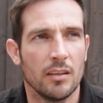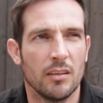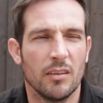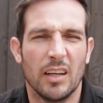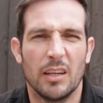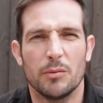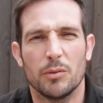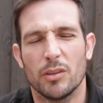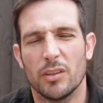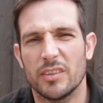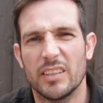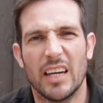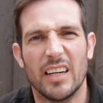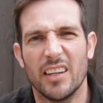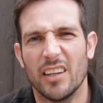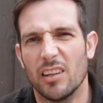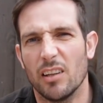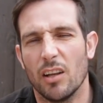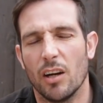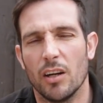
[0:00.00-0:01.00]
It was a
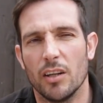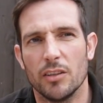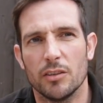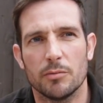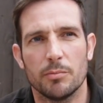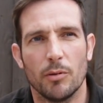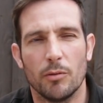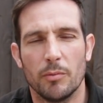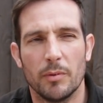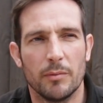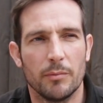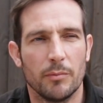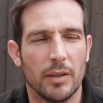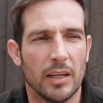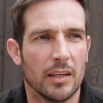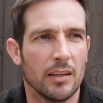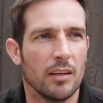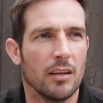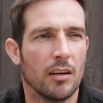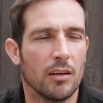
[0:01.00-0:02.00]
technical house, but we
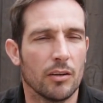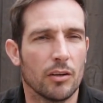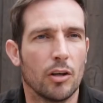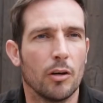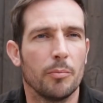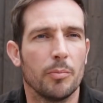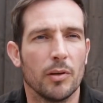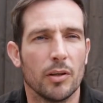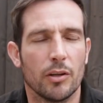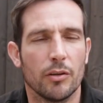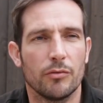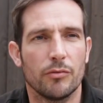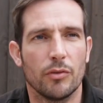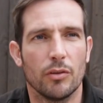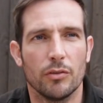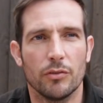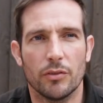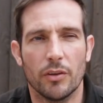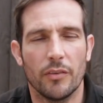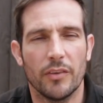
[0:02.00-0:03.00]
had on a couple of good
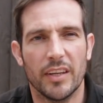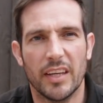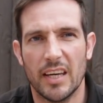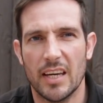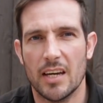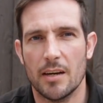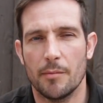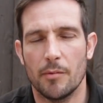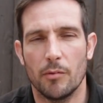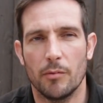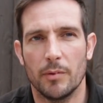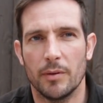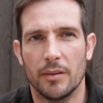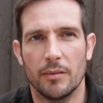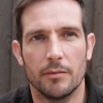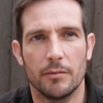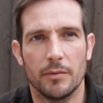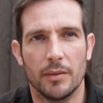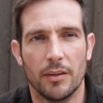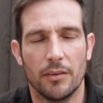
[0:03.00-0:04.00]
runs on the gable.
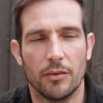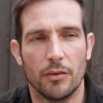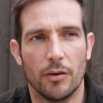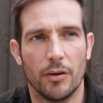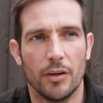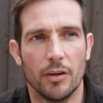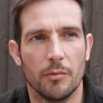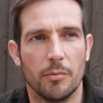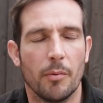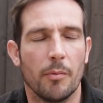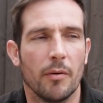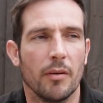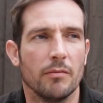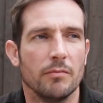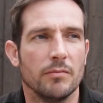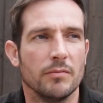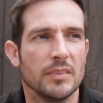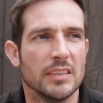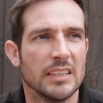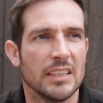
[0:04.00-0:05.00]
We'd throw it up
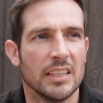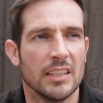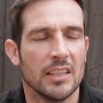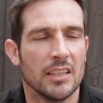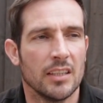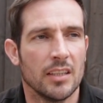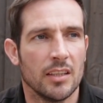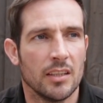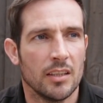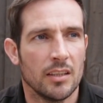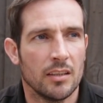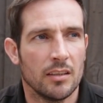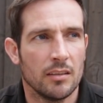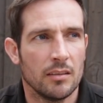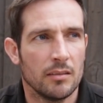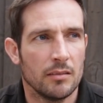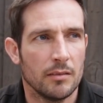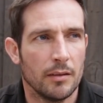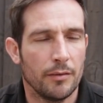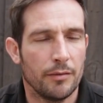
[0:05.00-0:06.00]

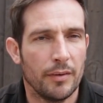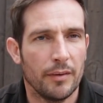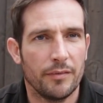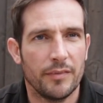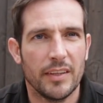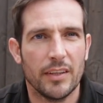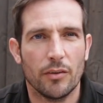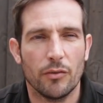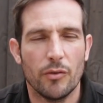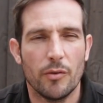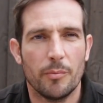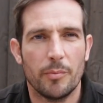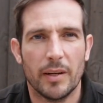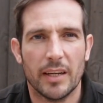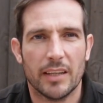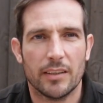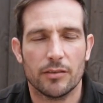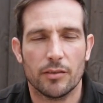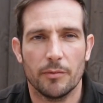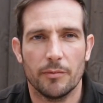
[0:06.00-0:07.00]
1,500
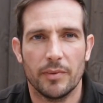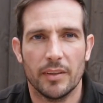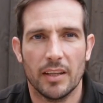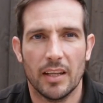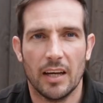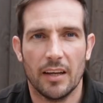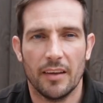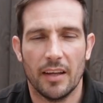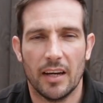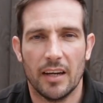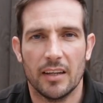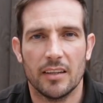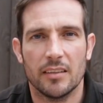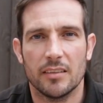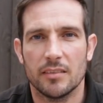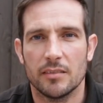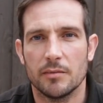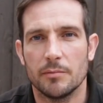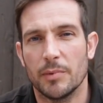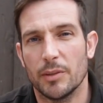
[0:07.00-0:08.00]
bricks, something like that,
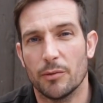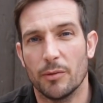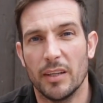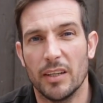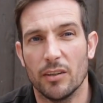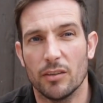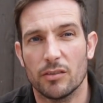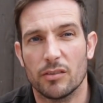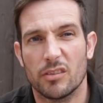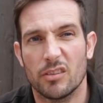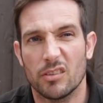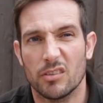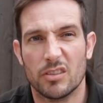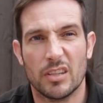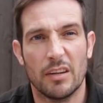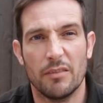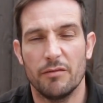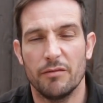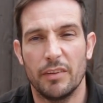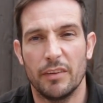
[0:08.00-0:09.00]
between us, or
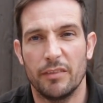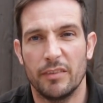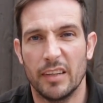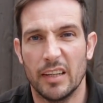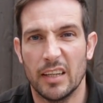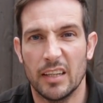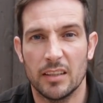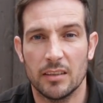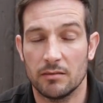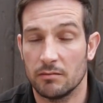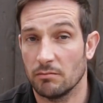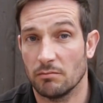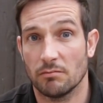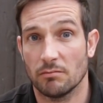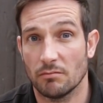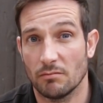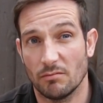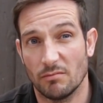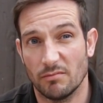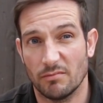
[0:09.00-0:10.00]
750
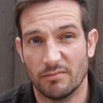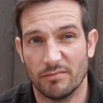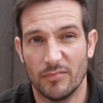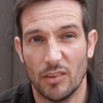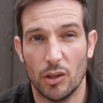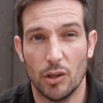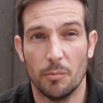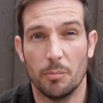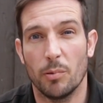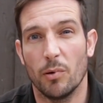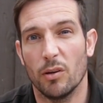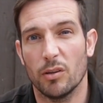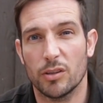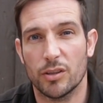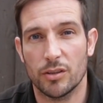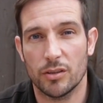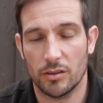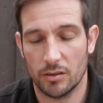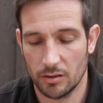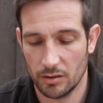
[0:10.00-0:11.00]
at a push.